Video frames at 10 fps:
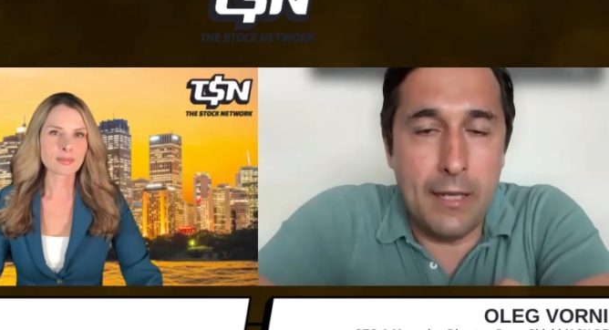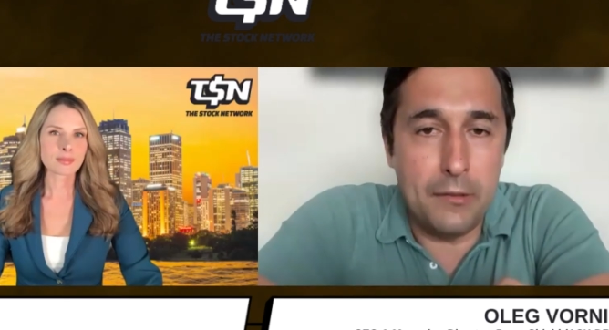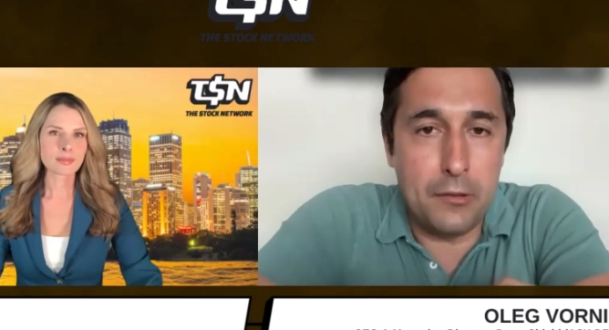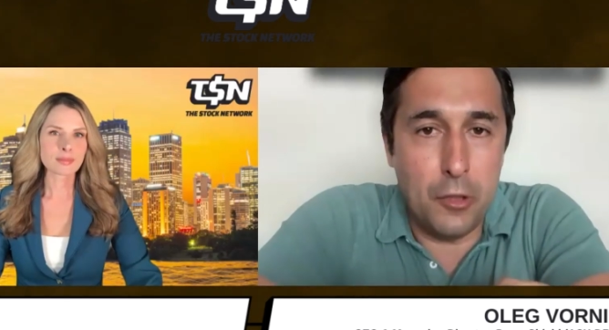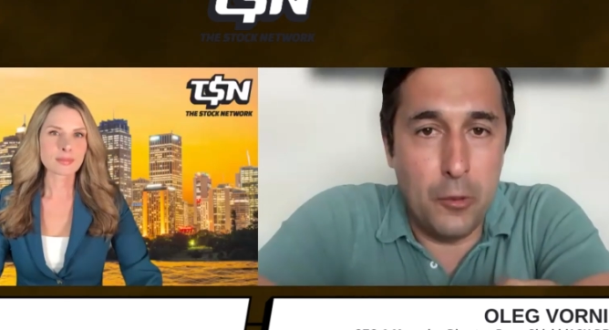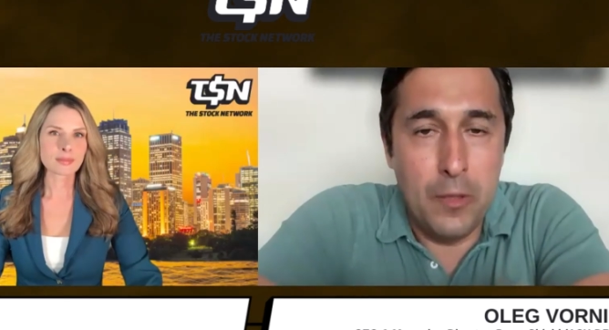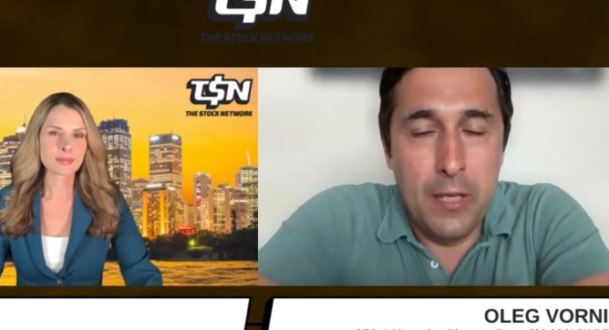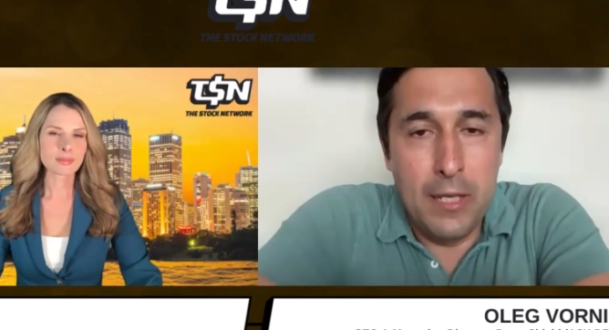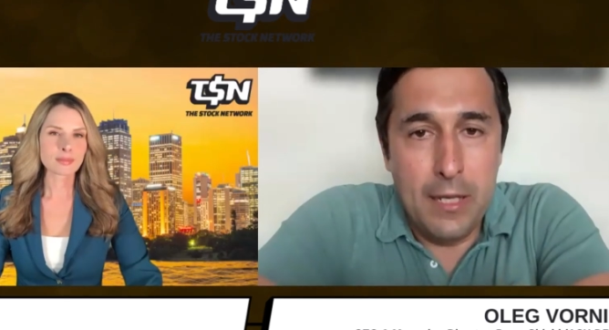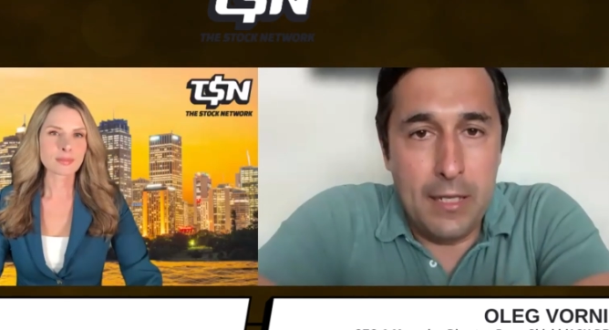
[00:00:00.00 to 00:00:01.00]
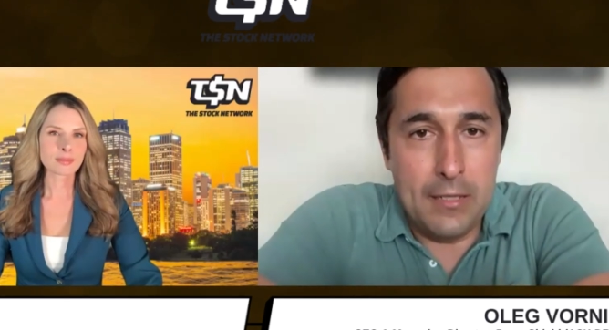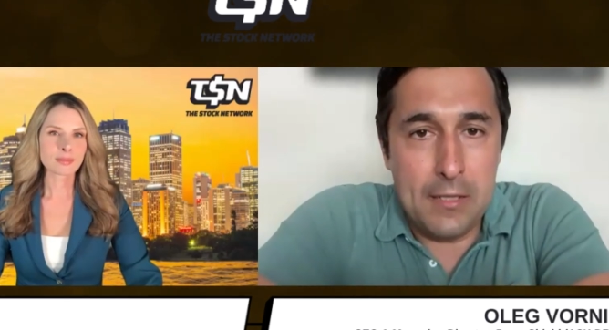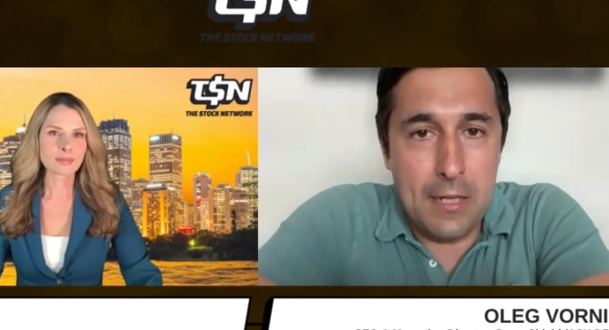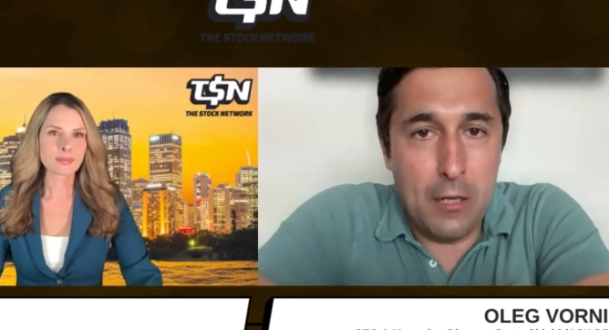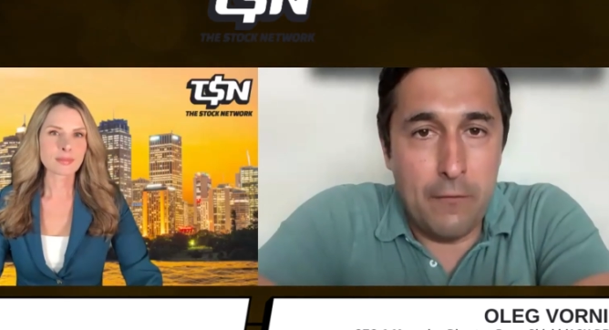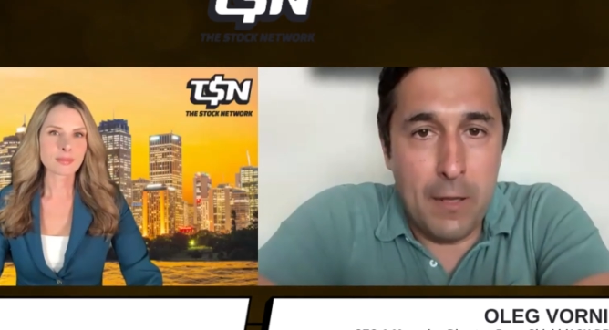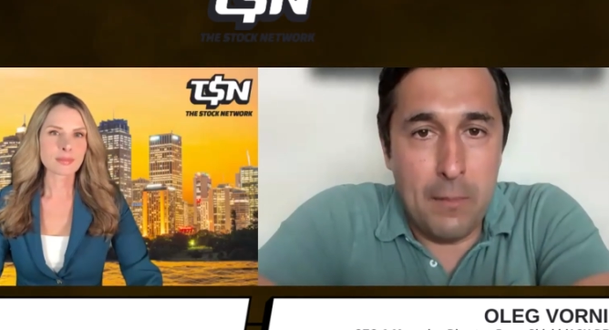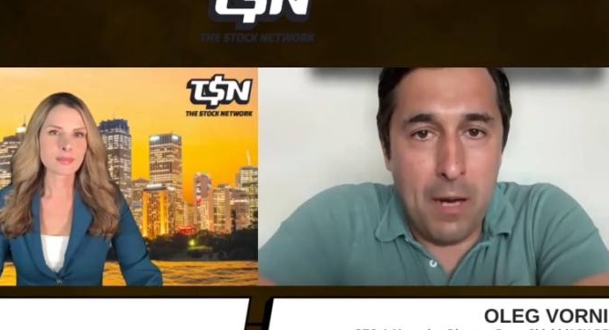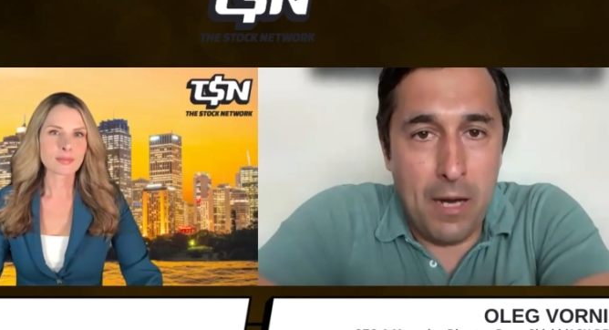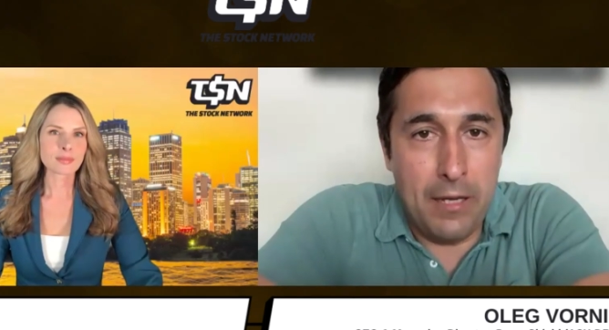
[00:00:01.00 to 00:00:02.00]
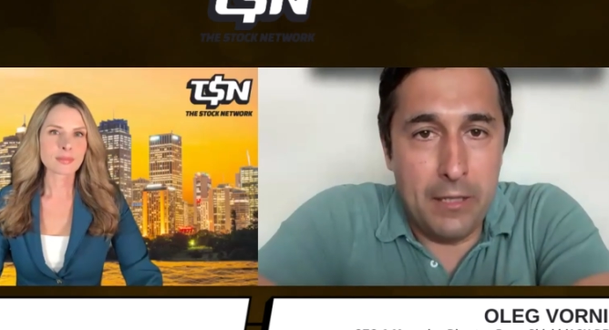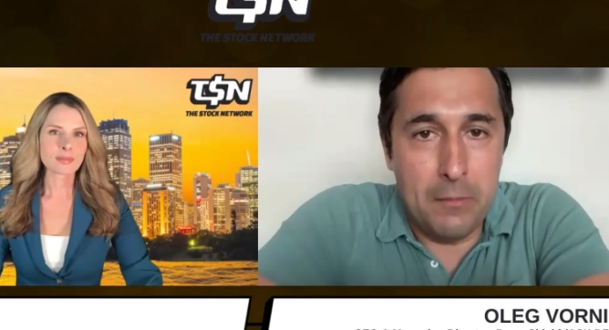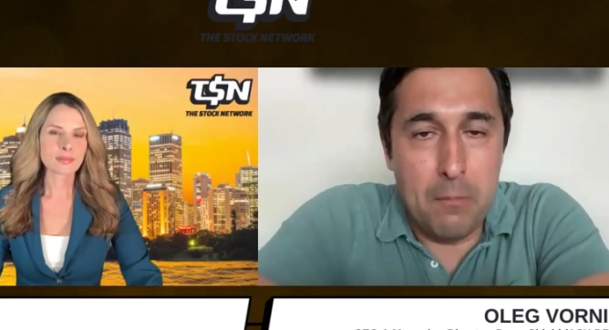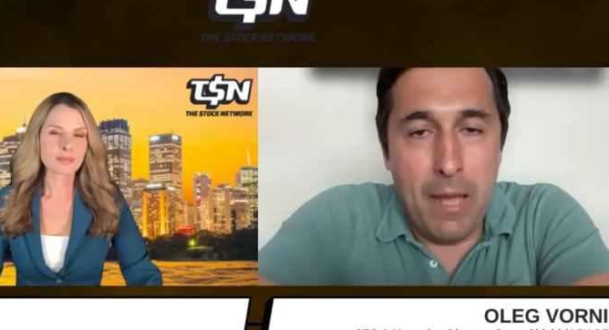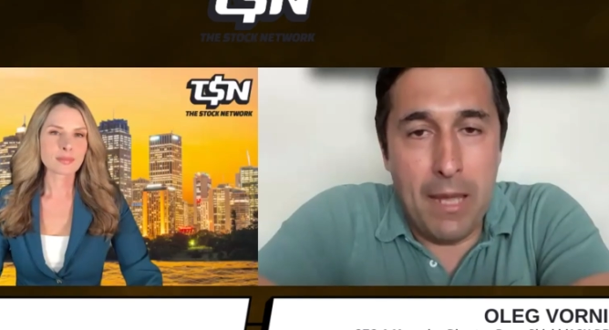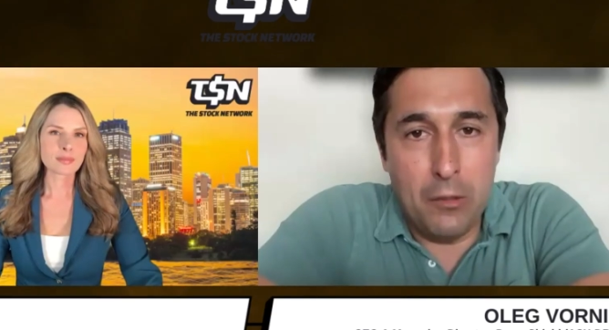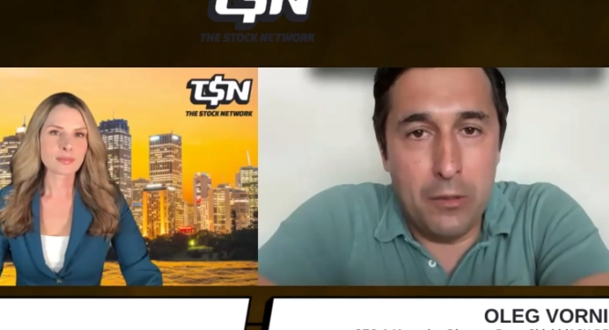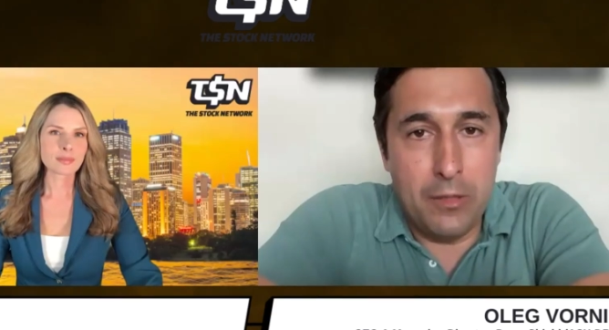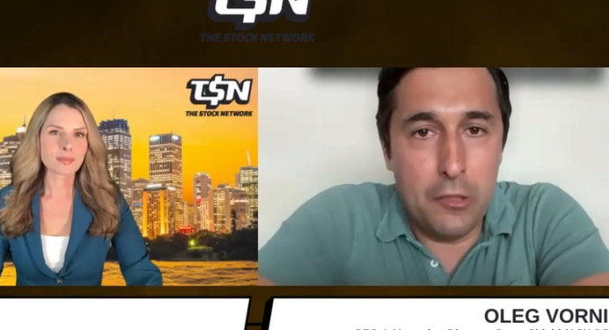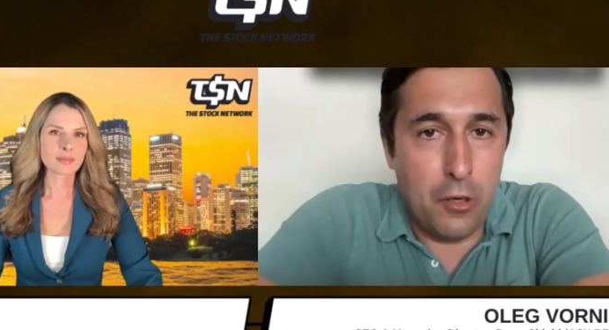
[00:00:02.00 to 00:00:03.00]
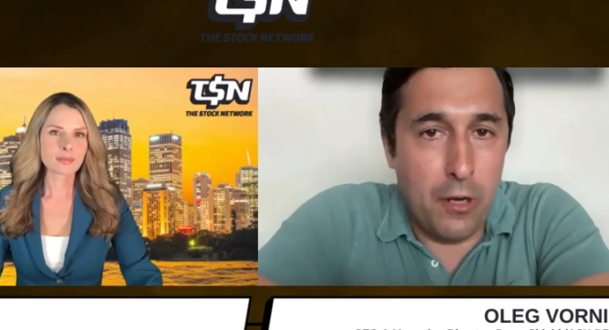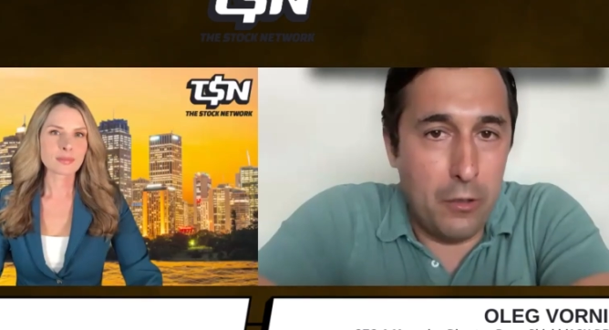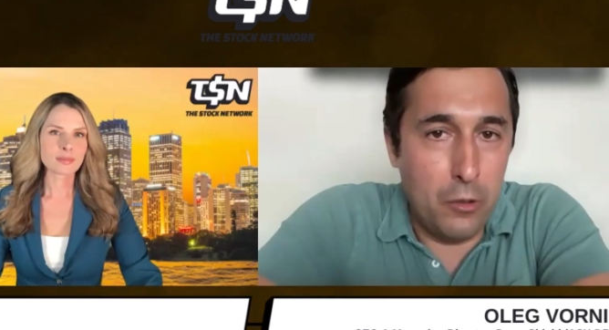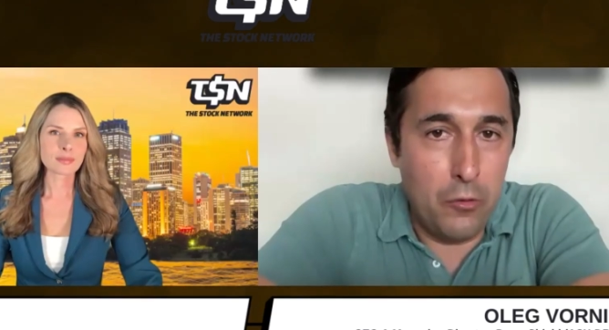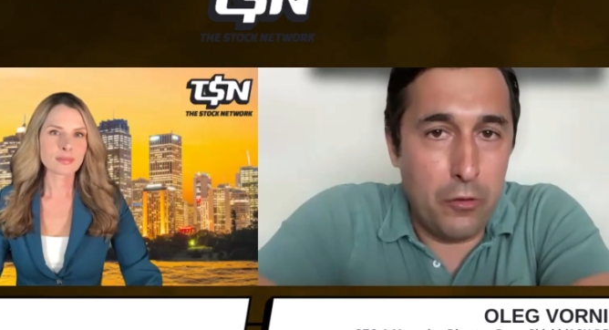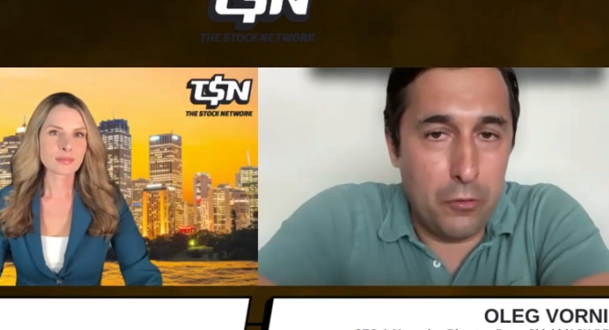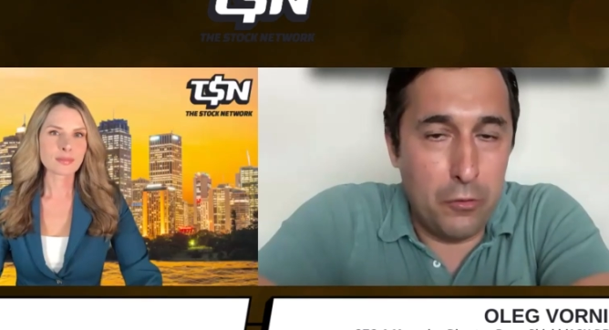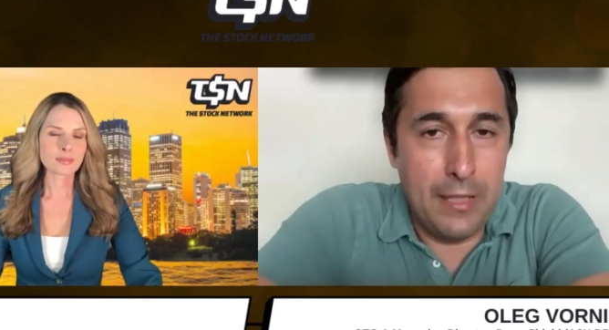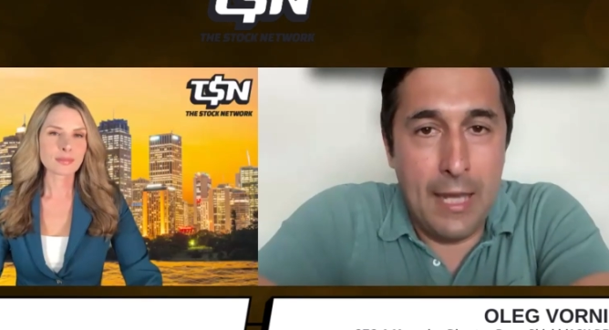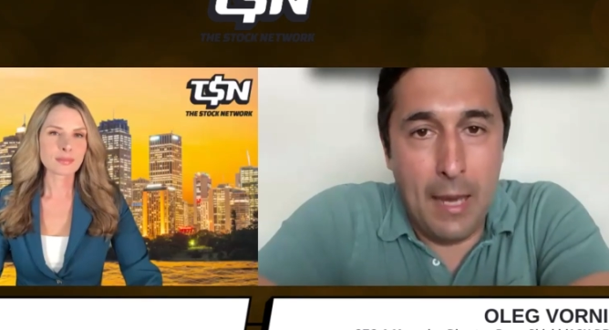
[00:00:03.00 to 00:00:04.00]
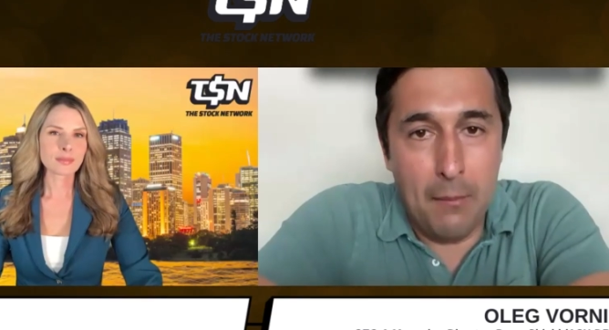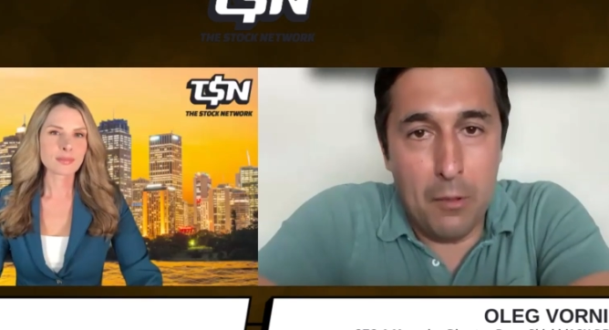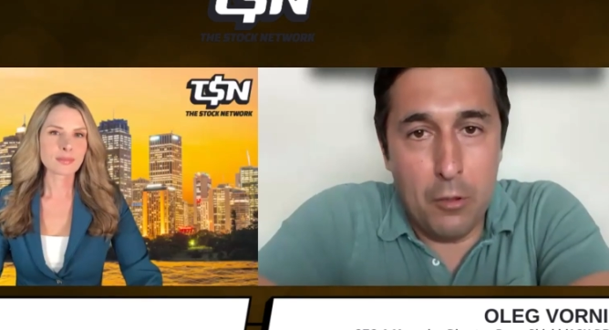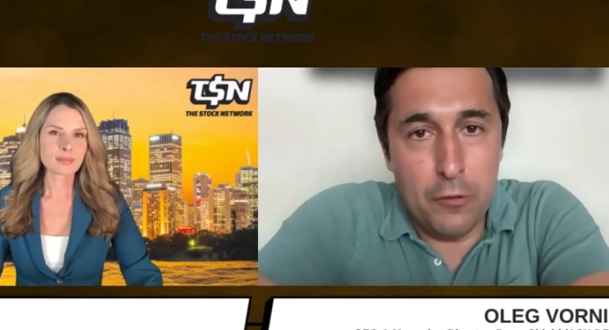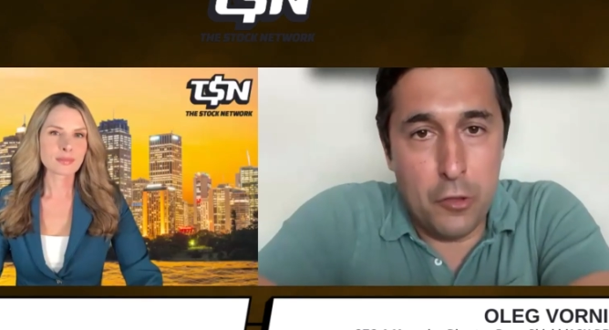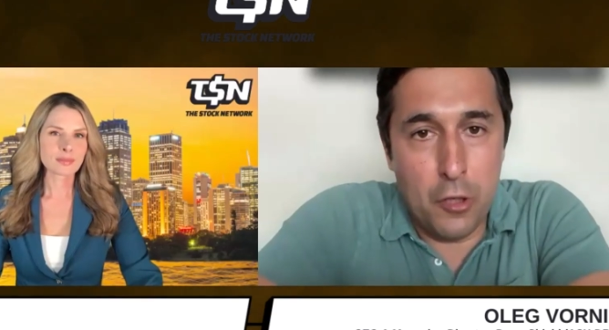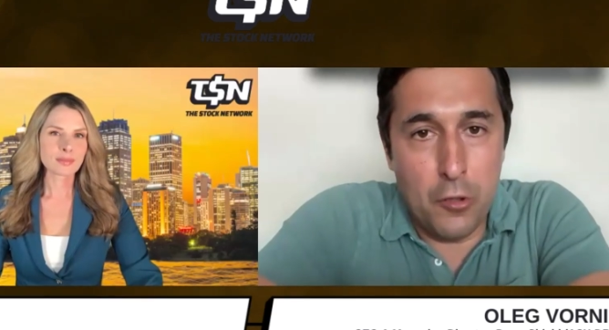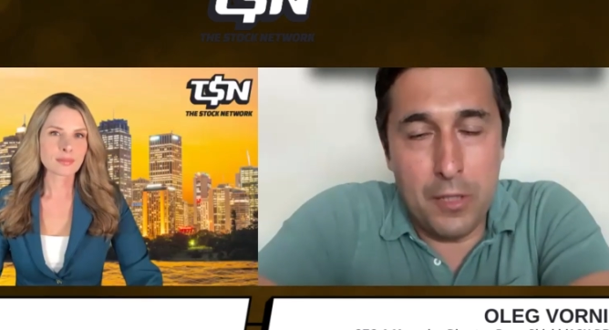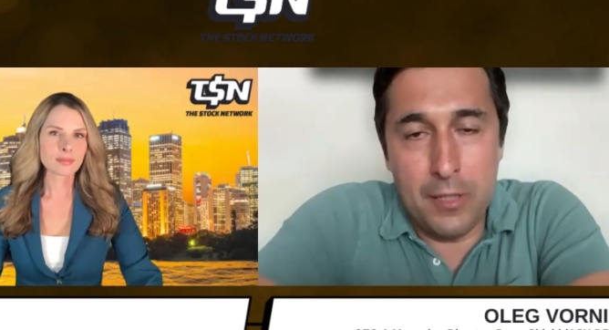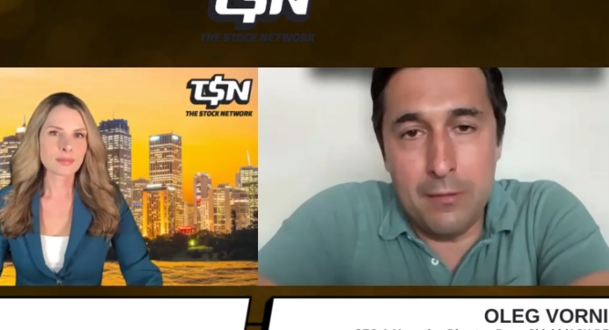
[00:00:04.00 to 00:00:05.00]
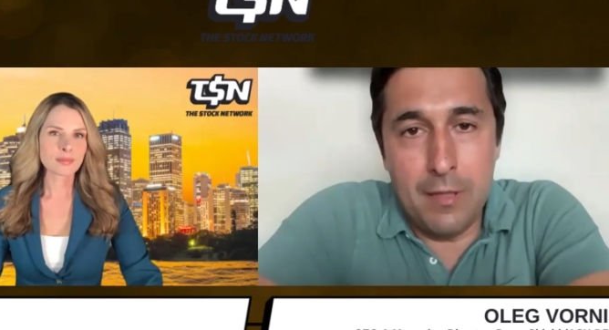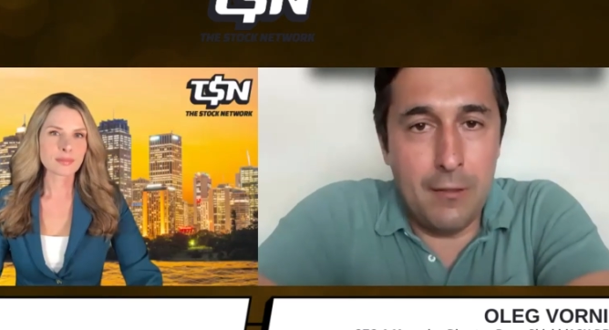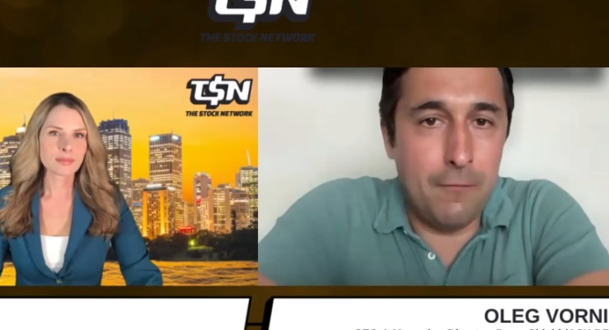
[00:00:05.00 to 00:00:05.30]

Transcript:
Speaker 1: Uh, so instead of a pilot manually trying to look through the camera of a drone and,